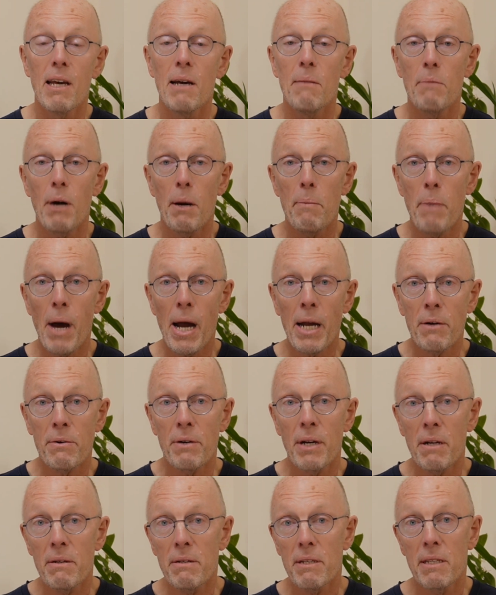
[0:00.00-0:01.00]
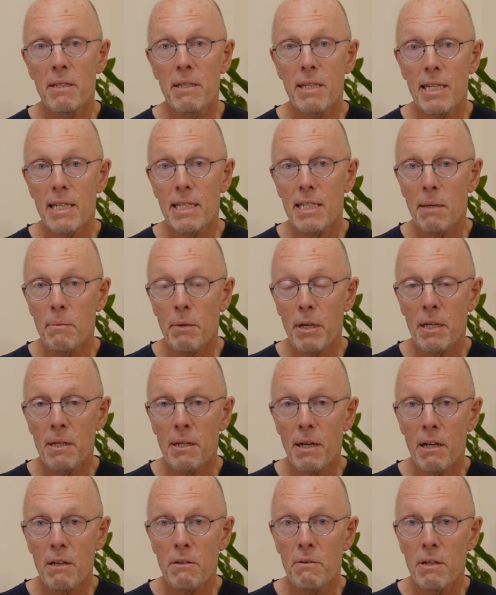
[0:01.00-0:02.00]
My background in the
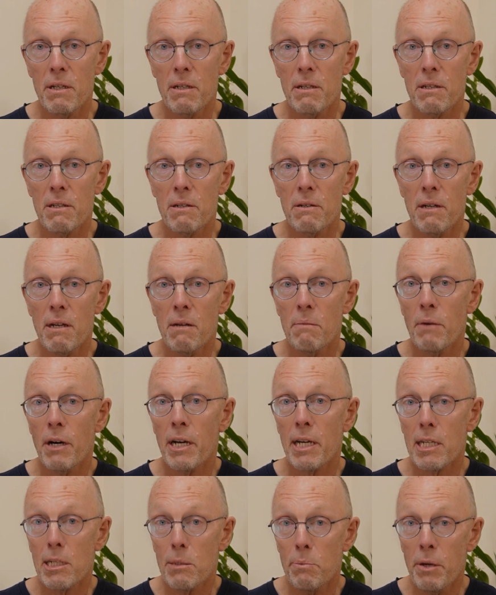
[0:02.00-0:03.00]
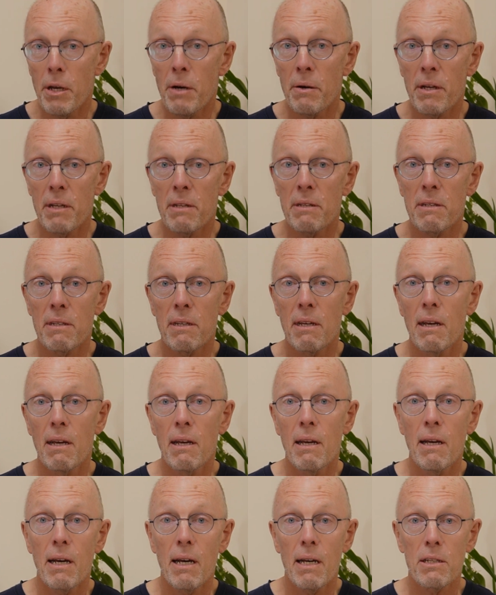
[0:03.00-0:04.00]
semiconductor industry and my experience
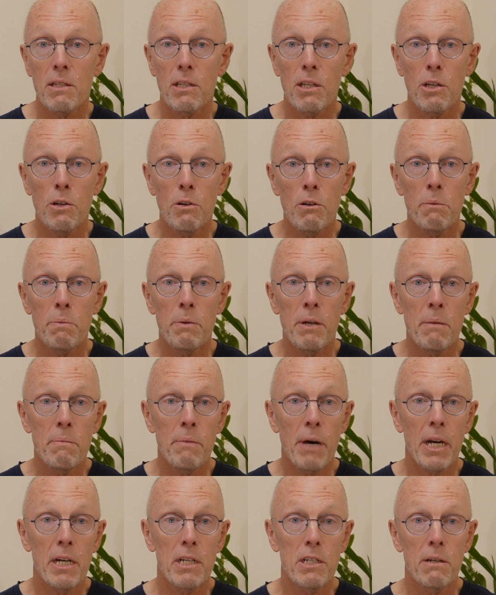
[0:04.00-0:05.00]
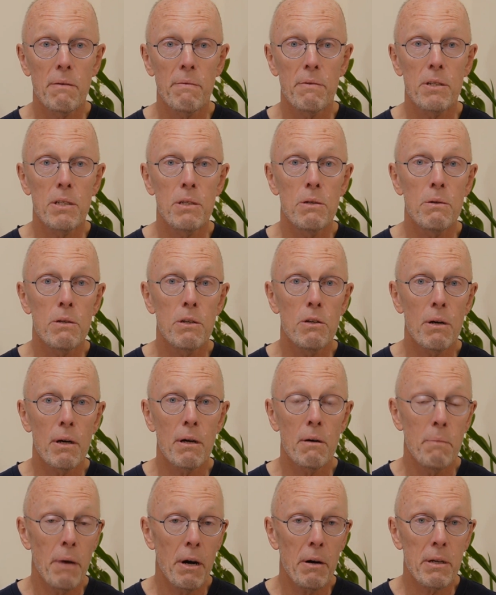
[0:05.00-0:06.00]
as the European manager for two
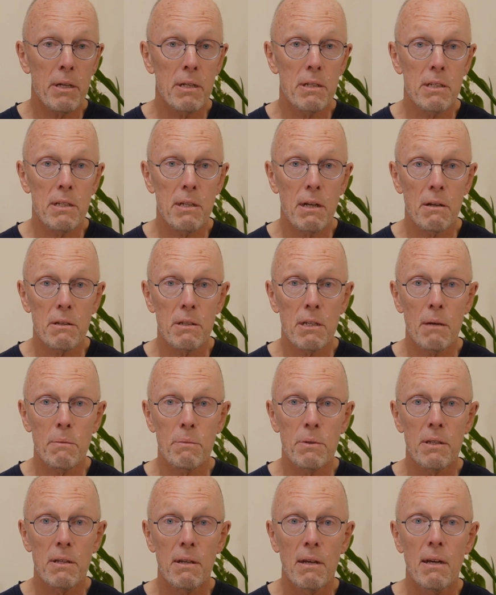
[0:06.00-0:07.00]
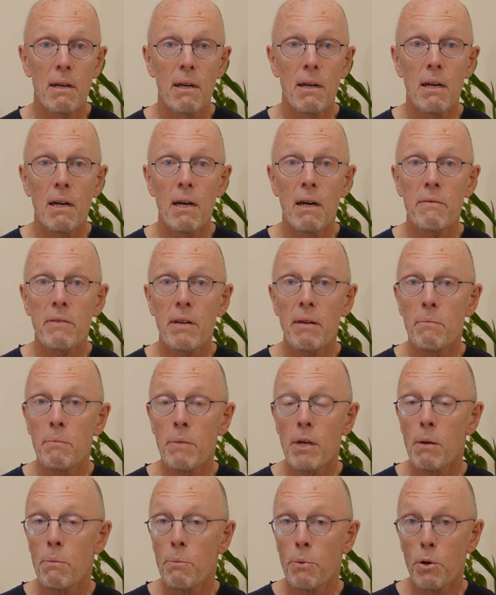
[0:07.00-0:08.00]
American startups have given
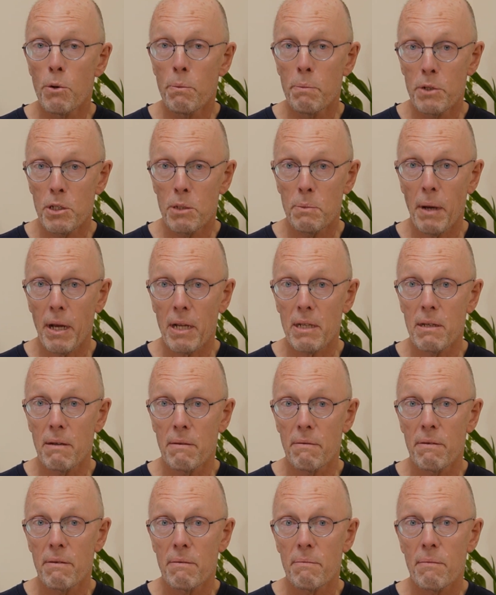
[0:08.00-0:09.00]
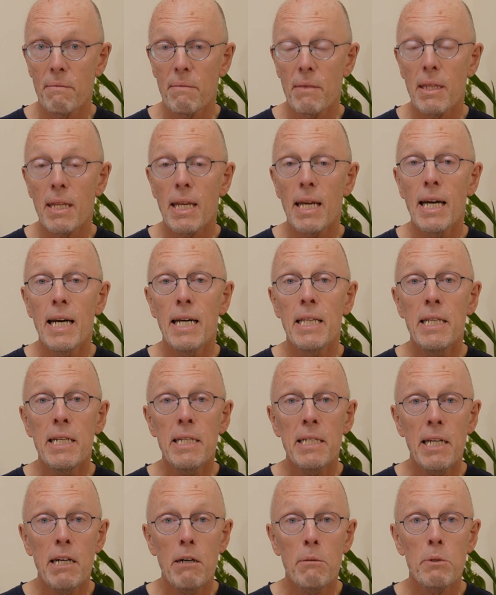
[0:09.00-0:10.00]
me a broad perspective, and
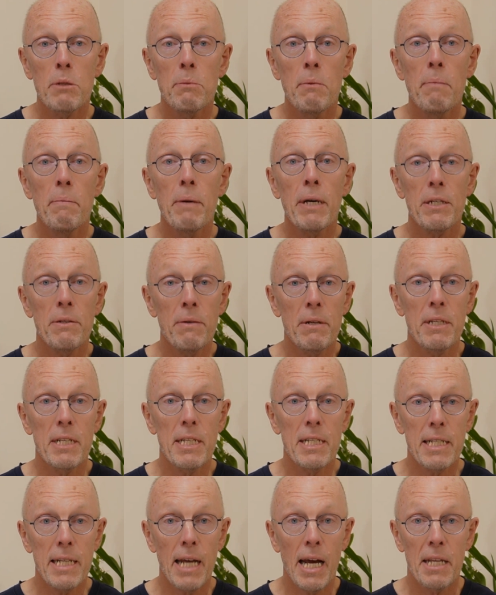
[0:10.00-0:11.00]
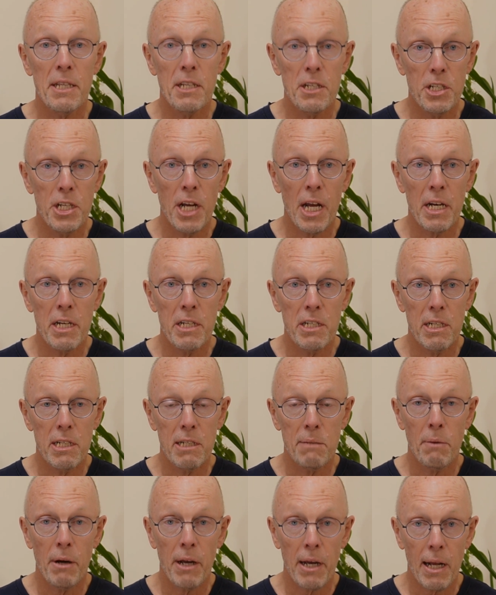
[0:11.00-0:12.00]
this helps me better understand the challenges
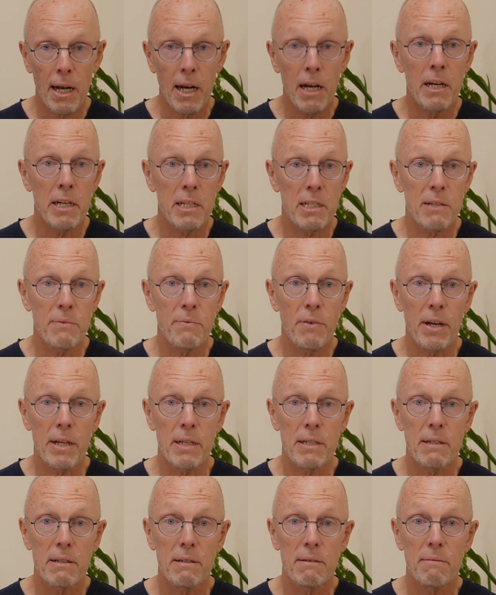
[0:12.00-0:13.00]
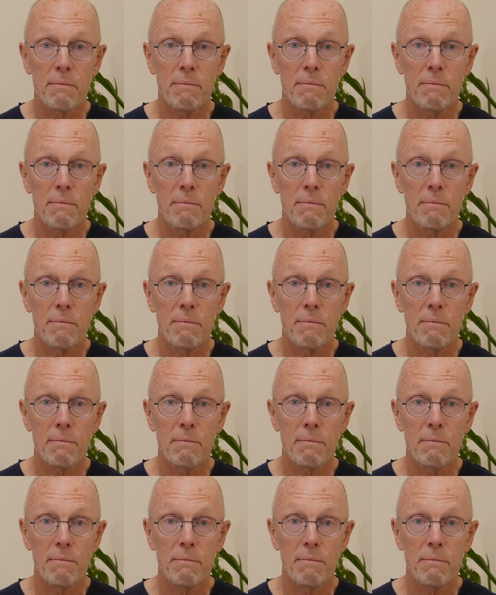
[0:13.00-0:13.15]
my clients face.